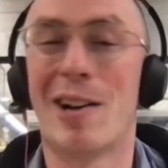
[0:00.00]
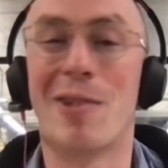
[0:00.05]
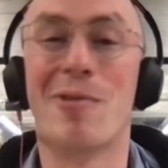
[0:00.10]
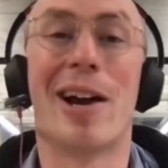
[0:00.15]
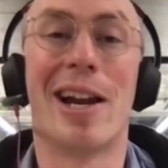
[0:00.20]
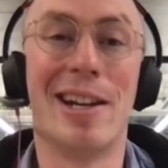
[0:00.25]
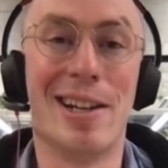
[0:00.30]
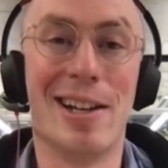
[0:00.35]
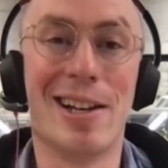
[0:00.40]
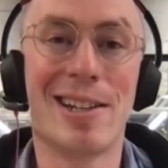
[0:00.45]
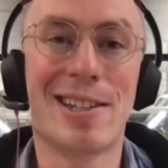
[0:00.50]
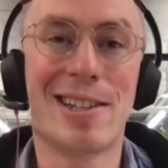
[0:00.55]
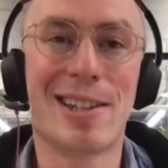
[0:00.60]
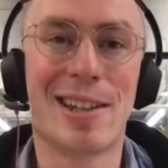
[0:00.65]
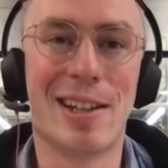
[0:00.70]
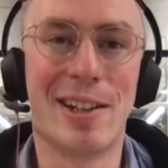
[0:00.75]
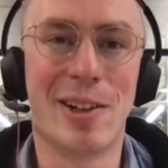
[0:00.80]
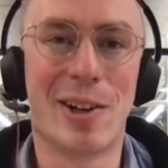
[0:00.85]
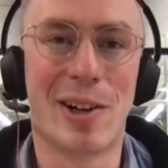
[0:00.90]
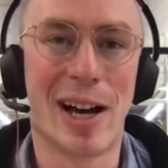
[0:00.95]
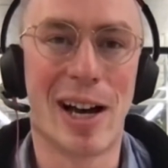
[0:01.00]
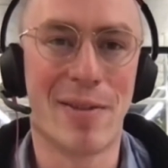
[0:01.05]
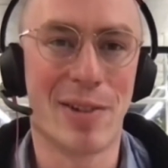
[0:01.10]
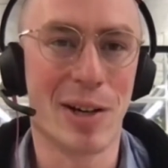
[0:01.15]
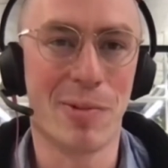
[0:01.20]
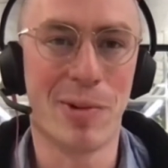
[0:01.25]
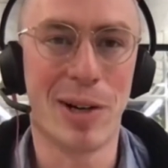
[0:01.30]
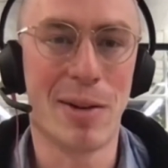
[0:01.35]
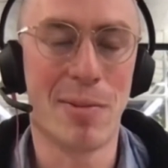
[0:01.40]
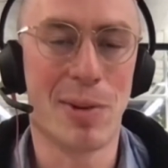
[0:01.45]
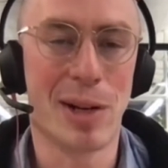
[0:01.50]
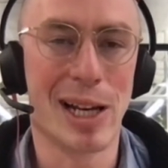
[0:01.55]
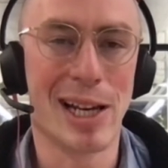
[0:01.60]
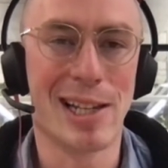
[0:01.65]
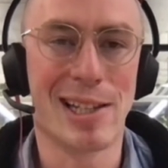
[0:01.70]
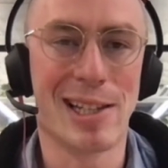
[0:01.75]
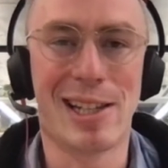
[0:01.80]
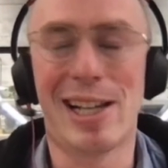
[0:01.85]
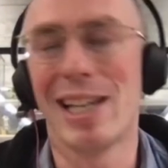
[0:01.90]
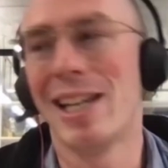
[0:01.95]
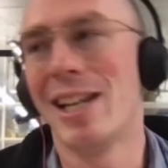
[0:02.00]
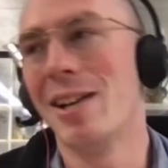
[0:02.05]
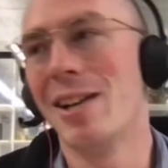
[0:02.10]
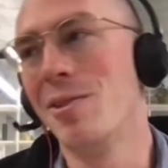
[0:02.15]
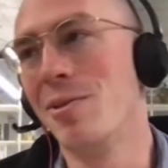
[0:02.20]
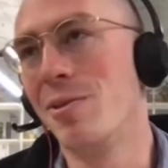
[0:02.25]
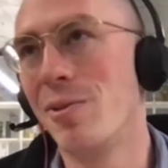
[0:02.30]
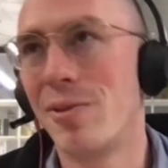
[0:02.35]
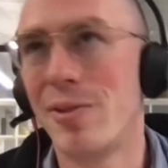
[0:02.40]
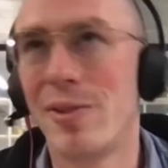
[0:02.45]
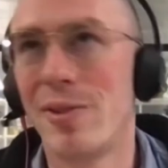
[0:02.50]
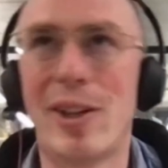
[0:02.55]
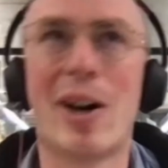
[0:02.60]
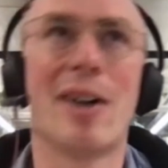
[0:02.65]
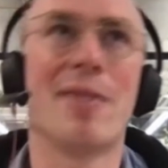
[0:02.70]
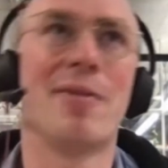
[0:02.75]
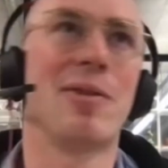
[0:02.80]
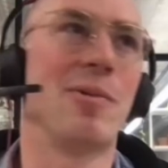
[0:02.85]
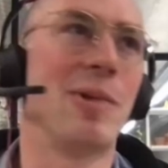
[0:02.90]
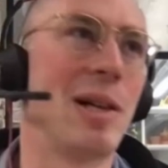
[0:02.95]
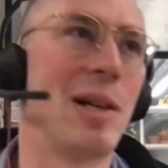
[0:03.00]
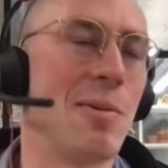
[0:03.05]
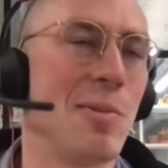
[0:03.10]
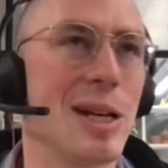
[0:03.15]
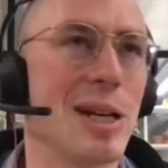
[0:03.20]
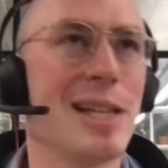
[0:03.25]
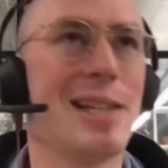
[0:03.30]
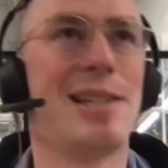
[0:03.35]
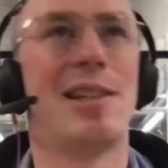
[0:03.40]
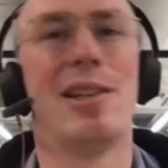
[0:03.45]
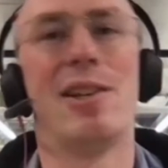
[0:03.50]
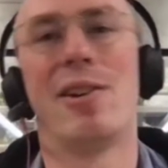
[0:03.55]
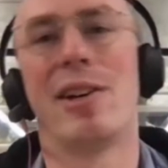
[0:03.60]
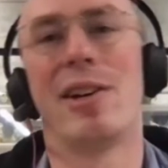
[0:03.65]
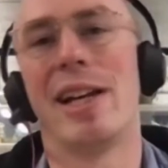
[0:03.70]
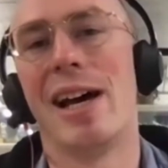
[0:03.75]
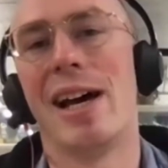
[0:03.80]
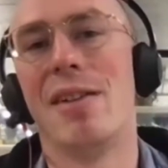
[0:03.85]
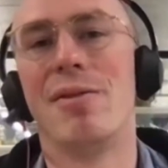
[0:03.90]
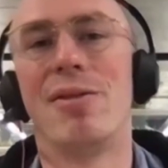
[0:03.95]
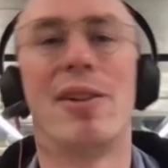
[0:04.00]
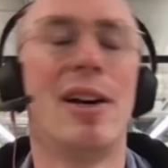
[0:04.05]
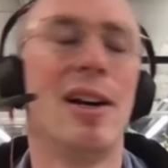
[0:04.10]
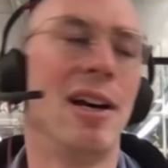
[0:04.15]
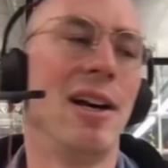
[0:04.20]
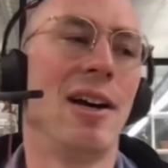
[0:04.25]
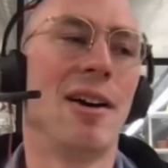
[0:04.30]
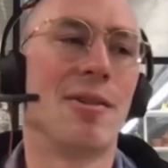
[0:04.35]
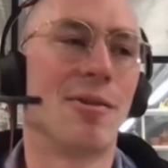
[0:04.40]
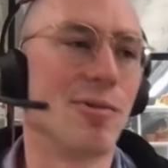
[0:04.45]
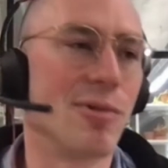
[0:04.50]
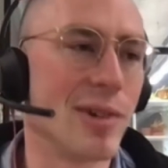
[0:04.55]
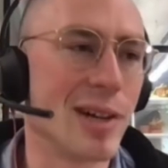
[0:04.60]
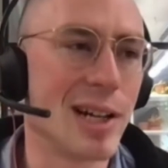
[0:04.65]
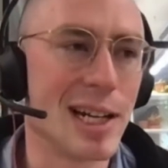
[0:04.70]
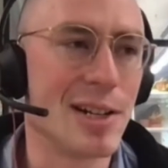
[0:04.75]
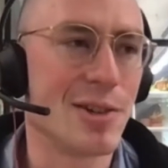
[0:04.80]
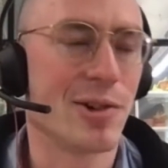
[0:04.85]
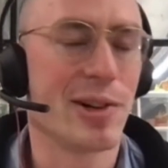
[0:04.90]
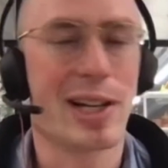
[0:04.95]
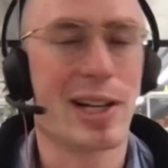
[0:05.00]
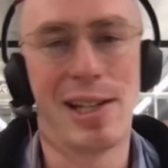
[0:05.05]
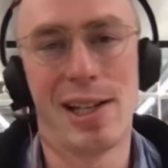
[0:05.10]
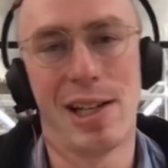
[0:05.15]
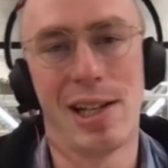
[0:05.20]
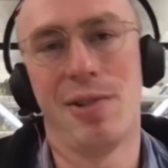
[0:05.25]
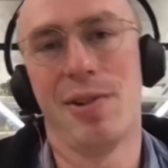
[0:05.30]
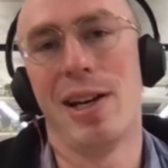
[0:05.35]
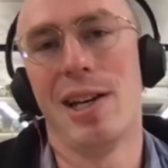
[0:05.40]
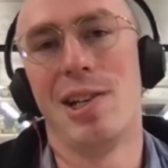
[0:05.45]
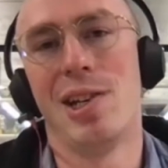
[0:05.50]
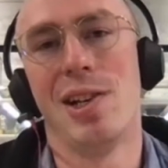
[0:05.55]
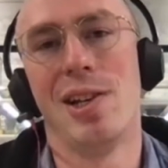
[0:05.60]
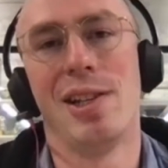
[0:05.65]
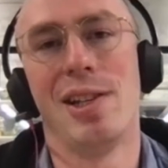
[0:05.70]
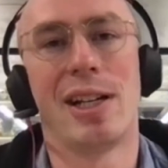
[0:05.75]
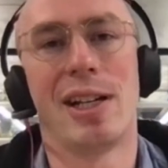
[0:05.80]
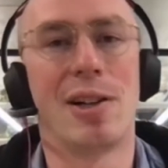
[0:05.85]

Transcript: horrendous than not having a will in place. Like, you know, not having a will in place, you can have really tricky situations.